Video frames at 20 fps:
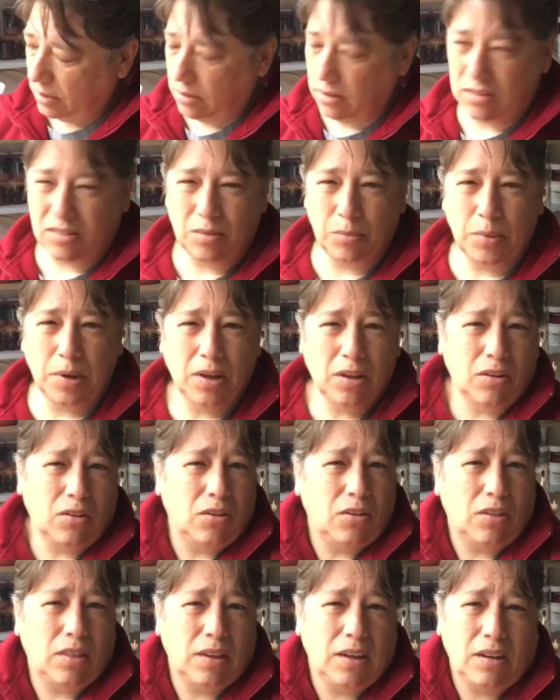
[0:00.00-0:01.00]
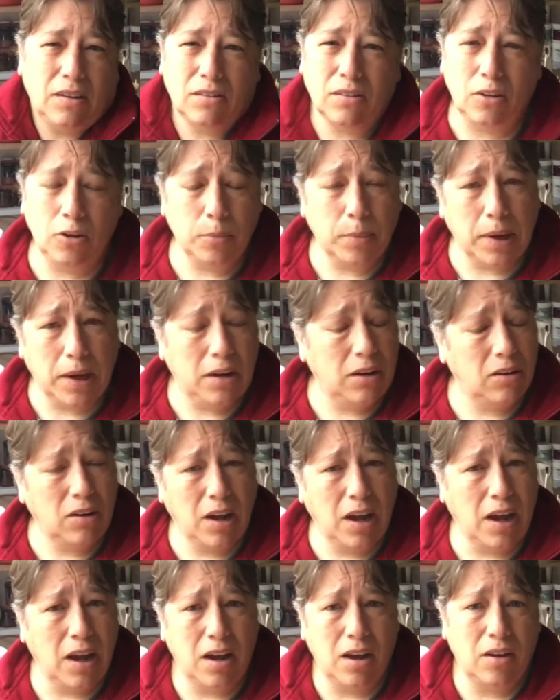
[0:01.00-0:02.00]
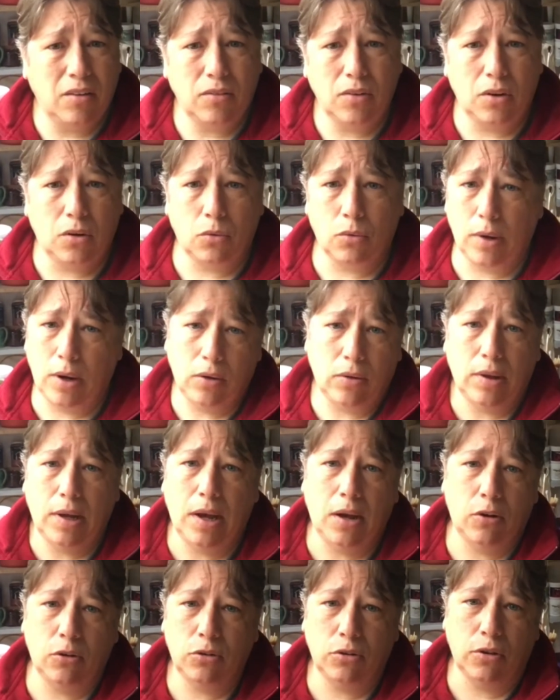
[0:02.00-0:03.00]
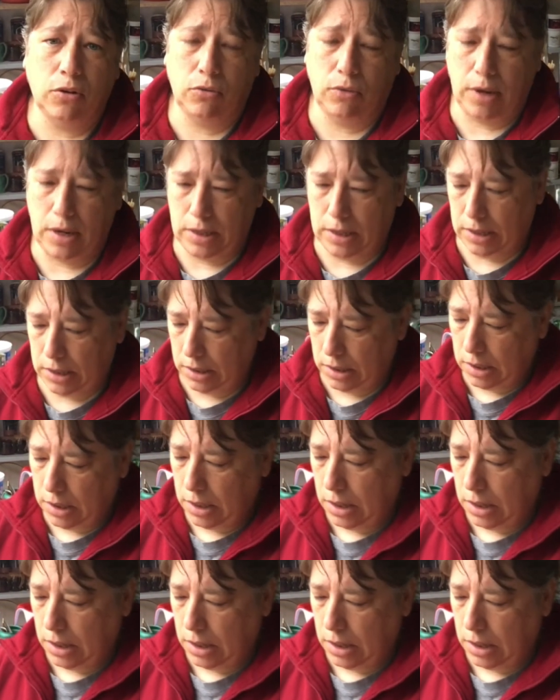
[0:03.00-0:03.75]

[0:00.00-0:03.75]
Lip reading: some other things that you might have around the house already.